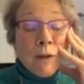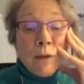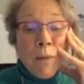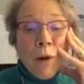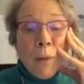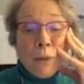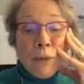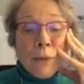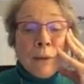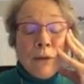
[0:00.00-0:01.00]
small
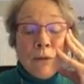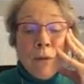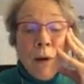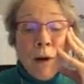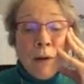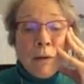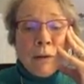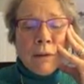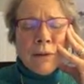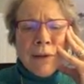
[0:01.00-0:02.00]
percentage of
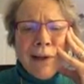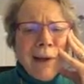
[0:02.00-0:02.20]
articles.